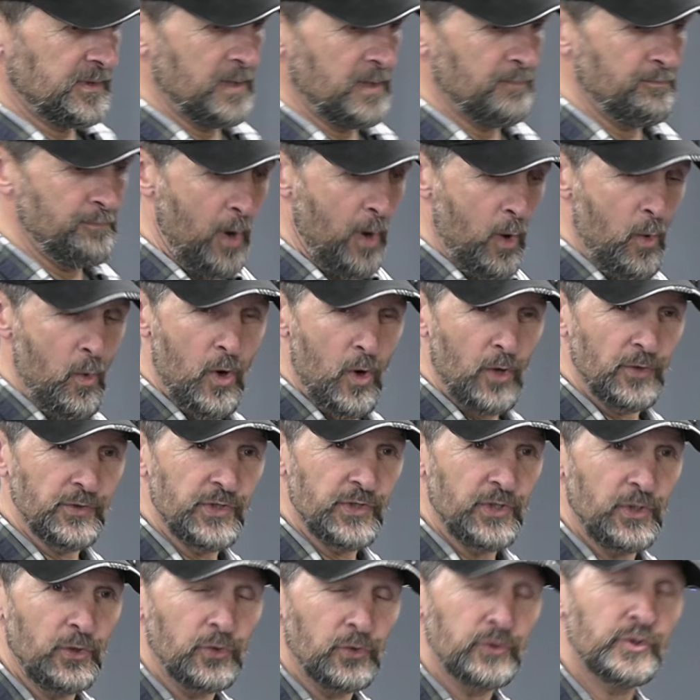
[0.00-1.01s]
to bolt
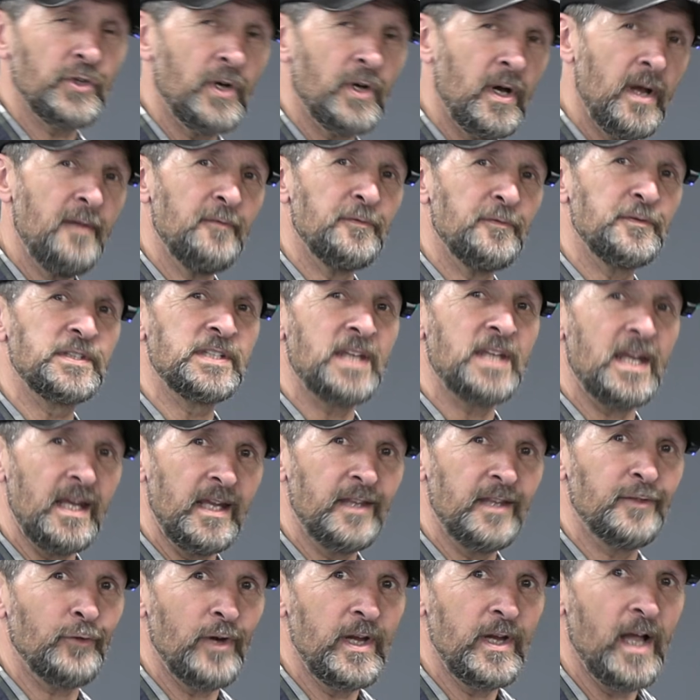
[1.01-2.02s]
onto your Triumph
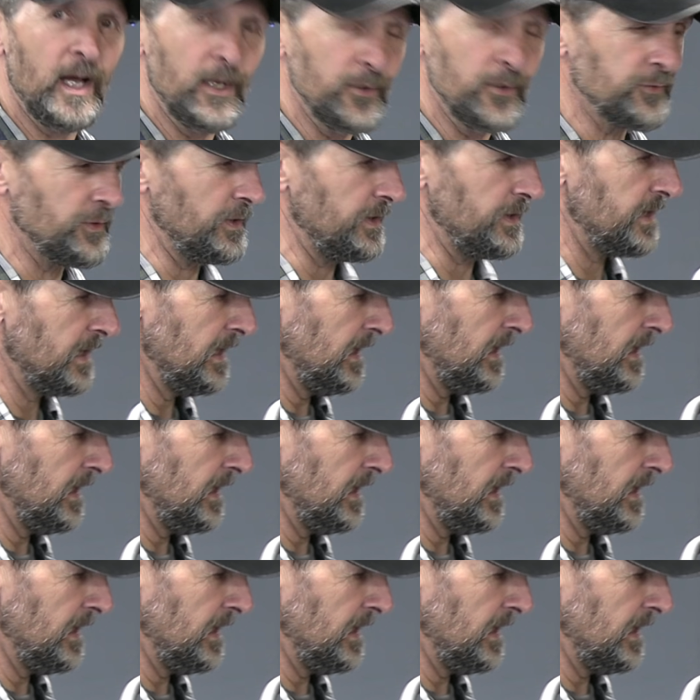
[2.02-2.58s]
T300.